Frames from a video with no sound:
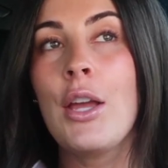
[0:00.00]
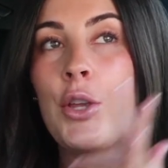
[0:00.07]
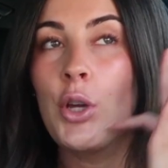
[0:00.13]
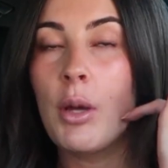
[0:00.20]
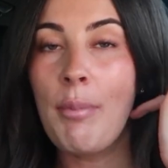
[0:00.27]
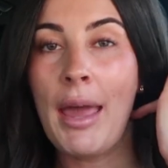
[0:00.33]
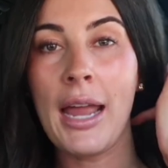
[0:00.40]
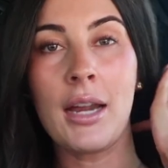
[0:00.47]
You
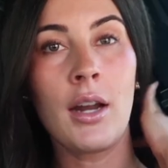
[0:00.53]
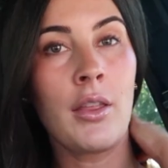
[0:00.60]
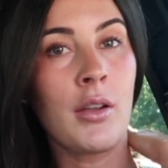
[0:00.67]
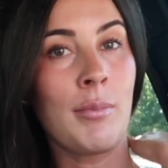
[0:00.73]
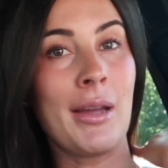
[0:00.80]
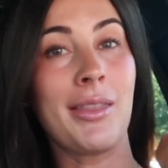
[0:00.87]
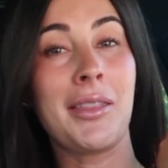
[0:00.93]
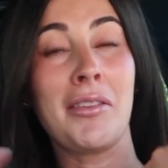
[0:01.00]
could pay
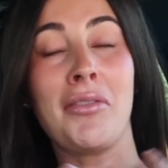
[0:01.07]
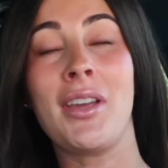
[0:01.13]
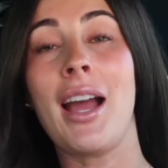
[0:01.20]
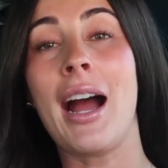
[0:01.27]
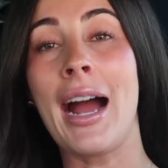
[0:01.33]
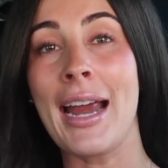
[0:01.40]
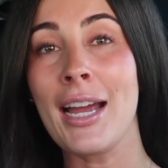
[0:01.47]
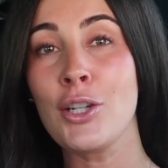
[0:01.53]
another monthly fee.
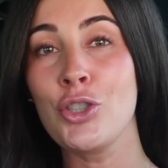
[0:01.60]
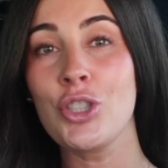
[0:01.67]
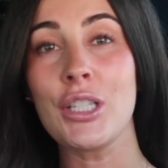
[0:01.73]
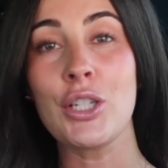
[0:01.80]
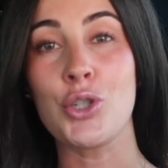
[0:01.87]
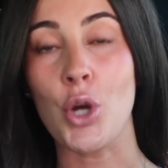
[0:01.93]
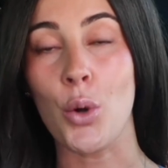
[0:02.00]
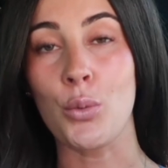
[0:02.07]
I
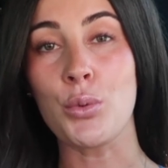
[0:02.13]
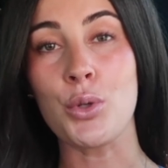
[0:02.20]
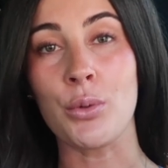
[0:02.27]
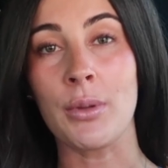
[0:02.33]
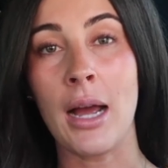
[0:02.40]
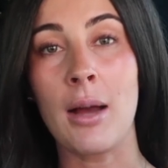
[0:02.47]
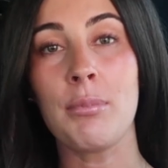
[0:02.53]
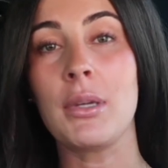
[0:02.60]
actually don't
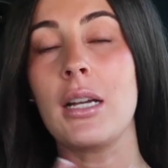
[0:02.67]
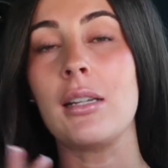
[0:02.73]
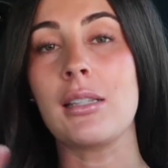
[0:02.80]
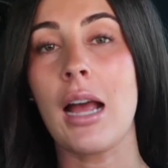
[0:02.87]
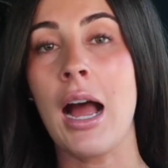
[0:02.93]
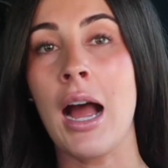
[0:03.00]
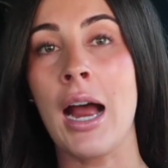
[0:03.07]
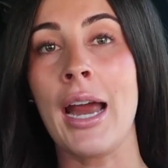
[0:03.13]
do that because
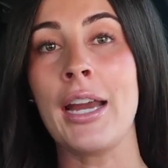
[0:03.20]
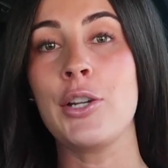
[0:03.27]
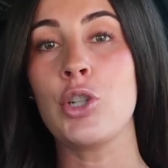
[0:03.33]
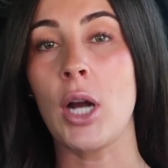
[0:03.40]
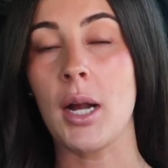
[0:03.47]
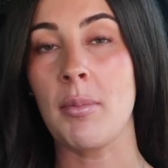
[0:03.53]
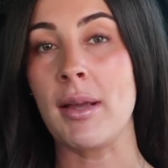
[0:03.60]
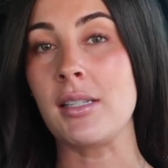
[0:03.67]
I
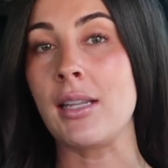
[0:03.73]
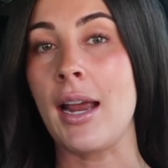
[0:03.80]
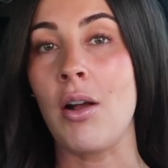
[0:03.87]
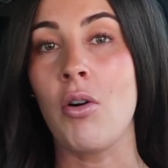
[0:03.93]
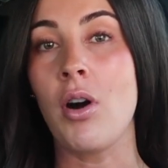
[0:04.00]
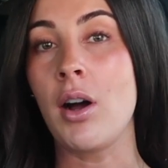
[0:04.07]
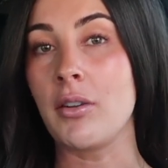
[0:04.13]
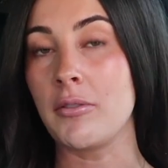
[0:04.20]
track my
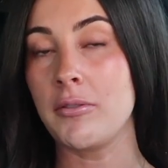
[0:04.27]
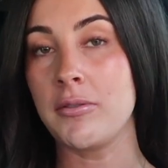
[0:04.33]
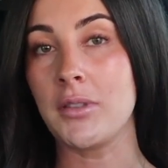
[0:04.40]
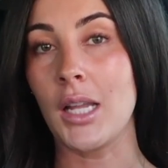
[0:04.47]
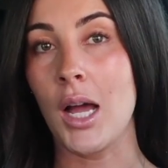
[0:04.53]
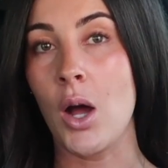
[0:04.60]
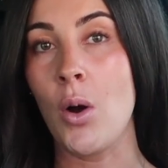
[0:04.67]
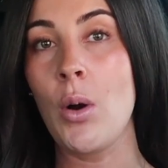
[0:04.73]
cycle on
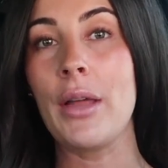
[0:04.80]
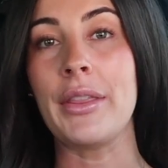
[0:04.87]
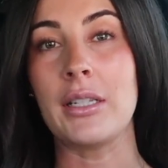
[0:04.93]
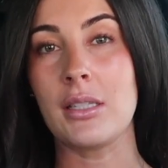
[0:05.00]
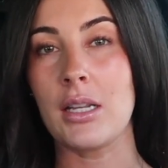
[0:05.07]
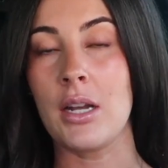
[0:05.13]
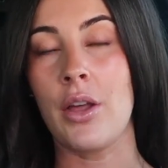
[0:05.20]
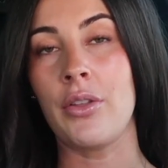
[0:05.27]
Flow.
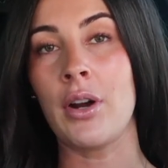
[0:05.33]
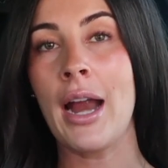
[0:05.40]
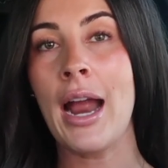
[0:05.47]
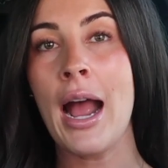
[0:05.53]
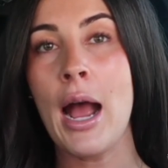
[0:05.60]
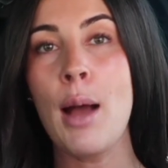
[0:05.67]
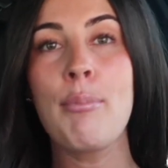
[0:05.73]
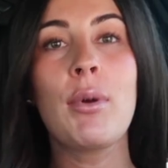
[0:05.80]
That's another
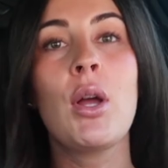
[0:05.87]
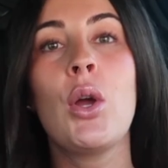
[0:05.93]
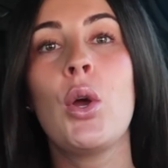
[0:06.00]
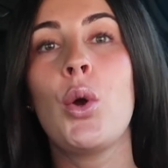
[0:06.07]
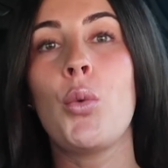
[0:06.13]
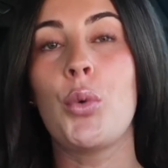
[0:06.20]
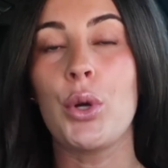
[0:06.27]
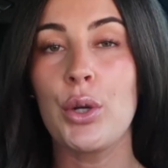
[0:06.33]
app
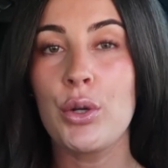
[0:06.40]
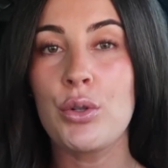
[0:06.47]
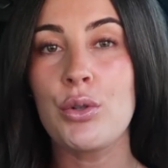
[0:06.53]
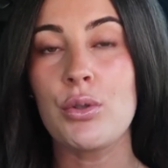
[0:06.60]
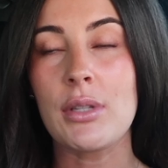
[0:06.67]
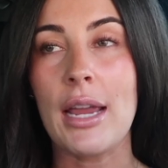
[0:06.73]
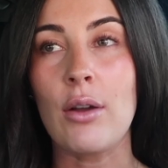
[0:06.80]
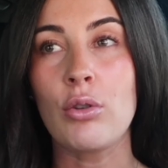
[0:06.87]
where you can do
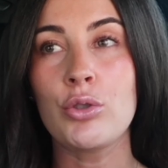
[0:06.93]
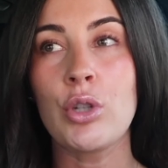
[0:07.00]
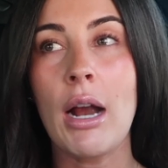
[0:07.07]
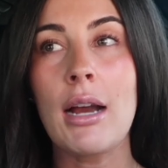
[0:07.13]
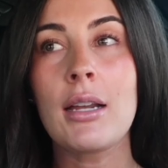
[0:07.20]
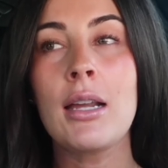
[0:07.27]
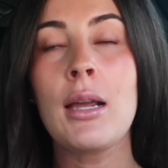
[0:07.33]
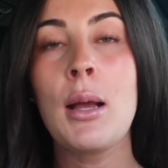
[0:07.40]
cycle
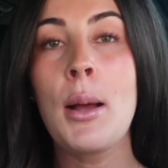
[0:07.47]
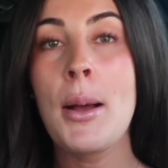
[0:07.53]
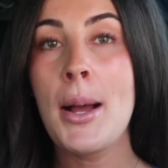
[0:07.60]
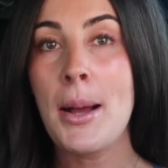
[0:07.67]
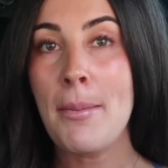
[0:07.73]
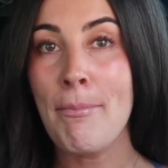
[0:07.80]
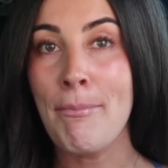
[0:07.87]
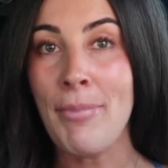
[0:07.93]
tracking,
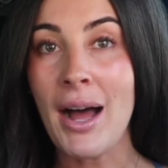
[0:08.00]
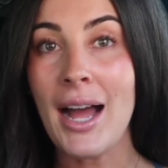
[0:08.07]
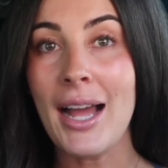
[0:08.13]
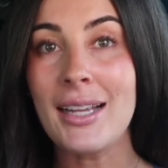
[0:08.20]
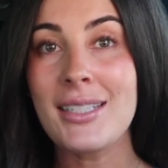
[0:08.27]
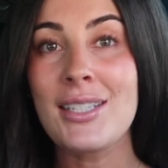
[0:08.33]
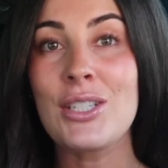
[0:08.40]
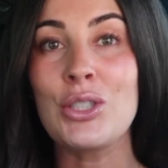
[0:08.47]

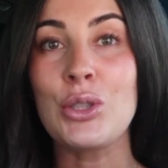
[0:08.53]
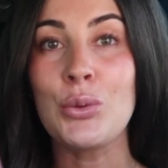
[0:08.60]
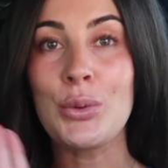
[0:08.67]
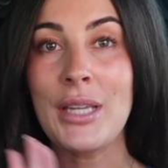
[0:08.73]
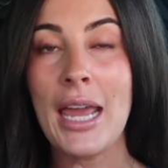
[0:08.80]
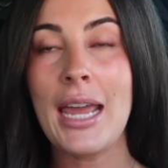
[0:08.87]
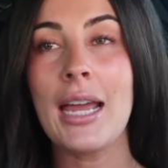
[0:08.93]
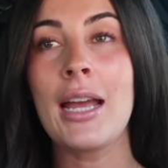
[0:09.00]
but you
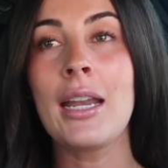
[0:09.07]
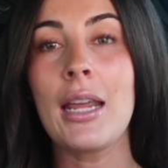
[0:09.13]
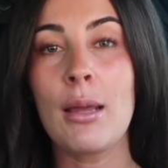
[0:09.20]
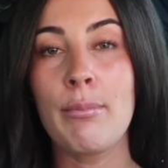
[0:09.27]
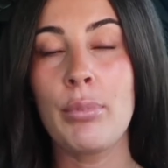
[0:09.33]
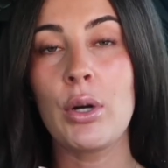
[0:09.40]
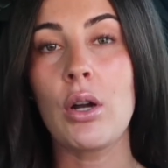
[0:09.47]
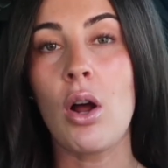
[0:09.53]
can
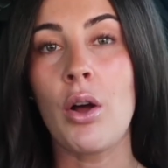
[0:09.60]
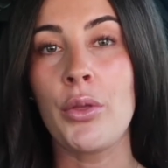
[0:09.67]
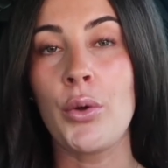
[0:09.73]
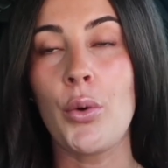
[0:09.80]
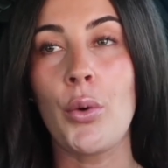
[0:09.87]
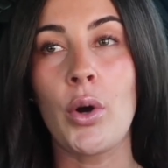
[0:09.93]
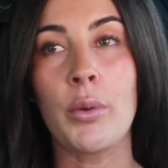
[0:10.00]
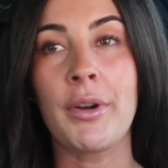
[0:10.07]
input on the
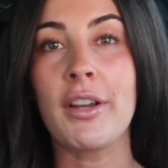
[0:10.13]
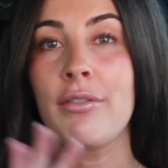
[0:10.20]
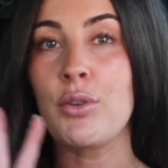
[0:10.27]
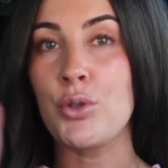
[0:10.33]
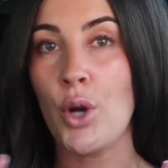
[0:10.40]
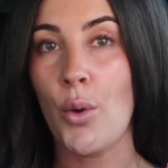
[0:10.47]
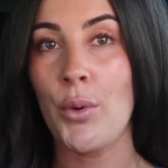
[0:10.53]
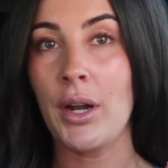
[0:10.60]
OURA Ring if
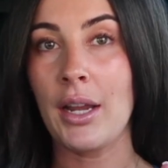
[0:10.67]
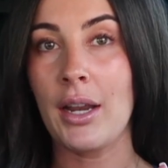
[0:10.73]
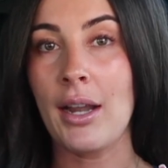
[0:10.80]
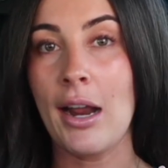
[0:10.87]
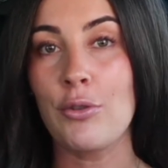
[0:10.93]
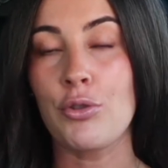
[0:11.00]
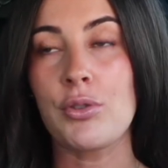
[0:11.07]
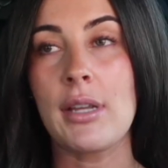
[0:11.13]
you don't want to get
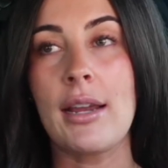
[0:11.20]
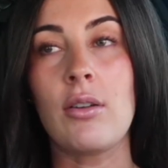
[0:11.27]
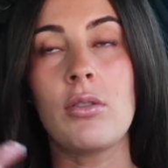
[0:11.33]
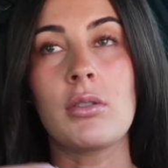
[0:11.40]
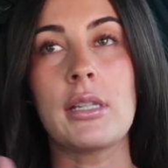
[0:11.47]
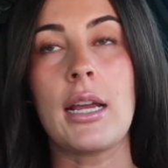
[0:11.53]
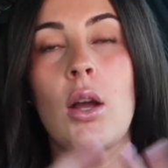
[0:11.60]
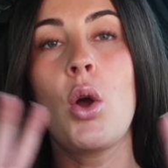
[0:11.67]
Natural
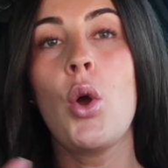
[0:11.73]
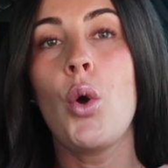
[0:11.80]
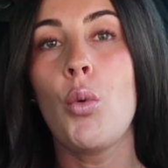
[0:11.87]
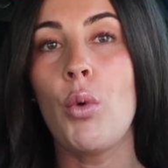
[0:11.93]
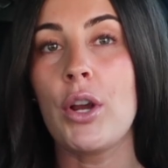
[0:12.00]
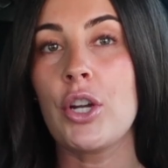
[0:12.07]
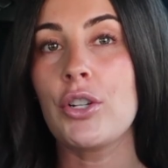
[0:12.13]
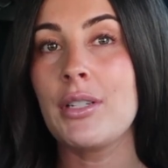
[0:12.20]
Cycles, like
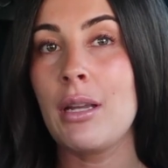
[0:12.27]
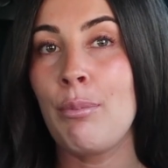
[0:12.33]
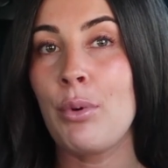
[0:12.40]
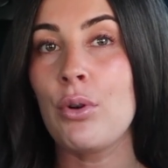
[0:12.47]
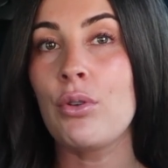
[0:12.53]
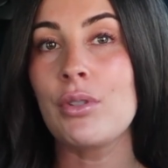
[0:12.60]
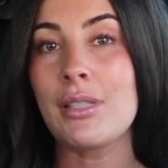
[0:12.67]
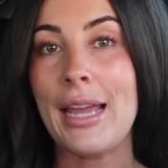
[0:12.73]
what your
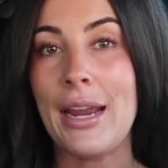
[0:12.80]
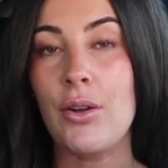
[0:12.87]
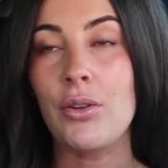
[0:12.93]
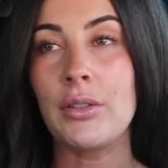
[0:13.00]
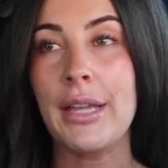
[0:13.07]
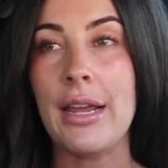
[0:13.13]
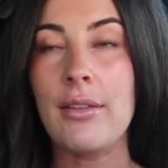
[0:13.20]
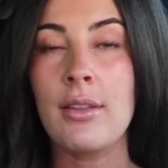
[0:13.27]
typical
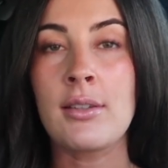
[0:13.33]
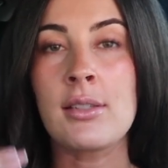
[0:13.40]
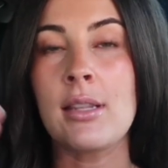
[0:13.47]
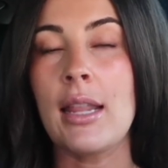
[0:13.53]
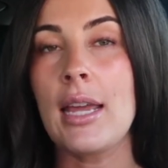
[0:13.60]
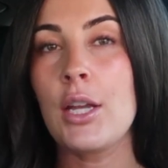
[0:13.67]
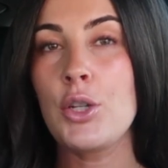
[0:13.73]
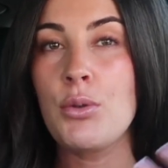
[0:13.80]
cycle length is,
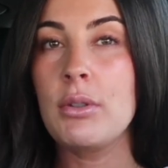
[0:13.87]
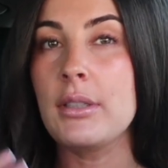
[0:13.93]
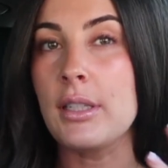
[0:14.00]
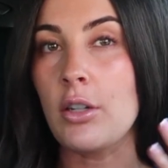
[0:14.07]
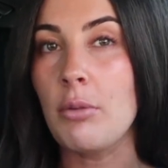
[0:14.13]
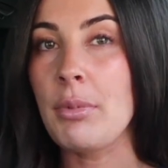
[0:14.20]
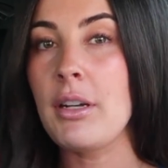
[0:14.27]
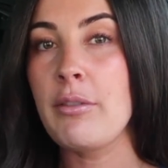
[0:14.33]
and they can do a
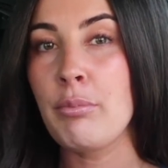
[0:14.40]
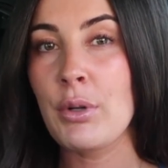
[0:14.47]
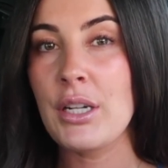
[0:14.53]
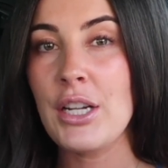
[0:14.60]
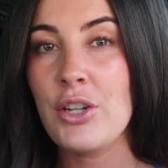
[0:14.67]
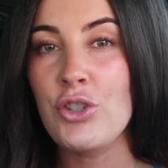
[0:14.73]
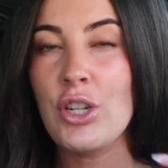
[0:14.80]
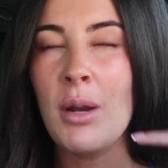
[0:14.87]
little bit of
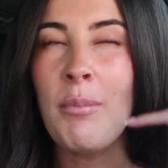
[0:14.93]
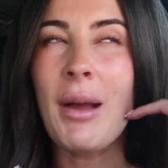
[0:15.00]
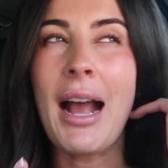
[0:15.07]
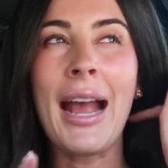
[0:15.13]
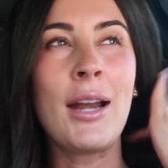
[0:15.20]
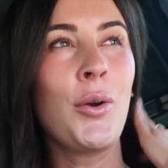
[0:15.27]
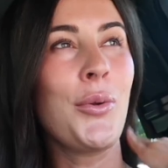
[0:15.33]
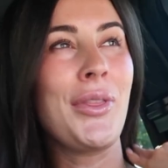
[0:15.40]
prediction, but
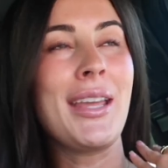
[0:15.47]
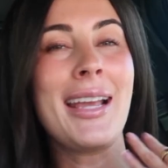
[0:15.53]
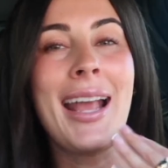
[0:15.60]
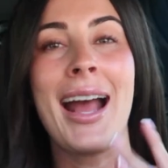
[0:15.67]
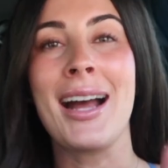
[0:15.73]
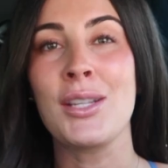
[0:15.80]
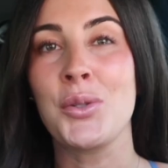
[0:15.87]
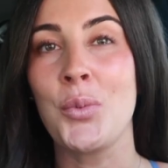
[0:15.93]
I don't think
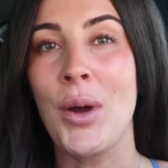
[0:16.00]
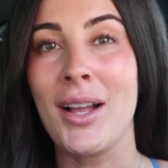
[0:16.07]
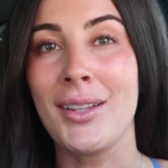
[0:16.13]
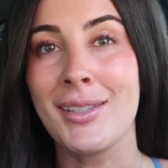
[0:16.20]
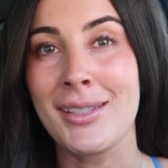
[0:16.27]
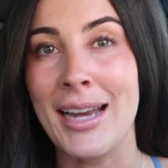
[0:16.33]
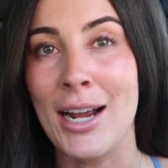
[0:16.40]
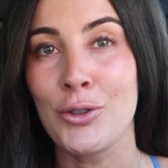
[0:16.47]
as well
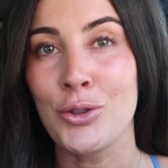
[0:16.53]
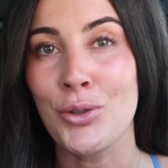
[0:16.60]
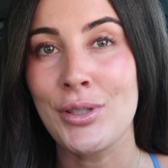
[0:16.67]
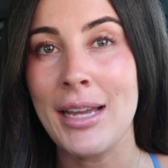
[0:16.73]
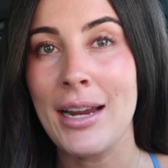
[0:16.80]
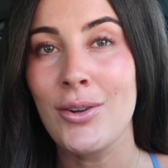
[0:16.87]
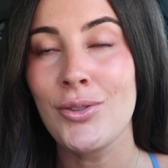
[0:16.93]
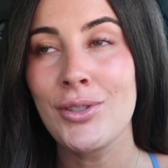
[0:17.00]
as Natural
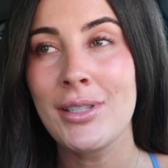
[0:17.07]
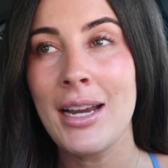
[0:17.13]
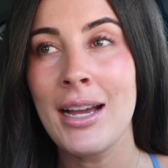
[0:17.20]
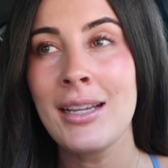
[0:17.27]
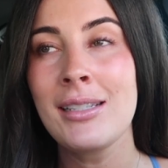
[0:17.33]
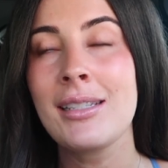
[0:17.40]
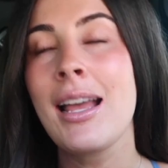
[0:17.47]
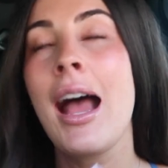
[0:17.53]
Cycles
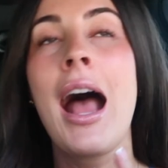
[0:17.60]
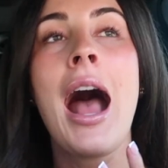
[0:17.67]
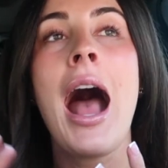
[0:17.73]
does.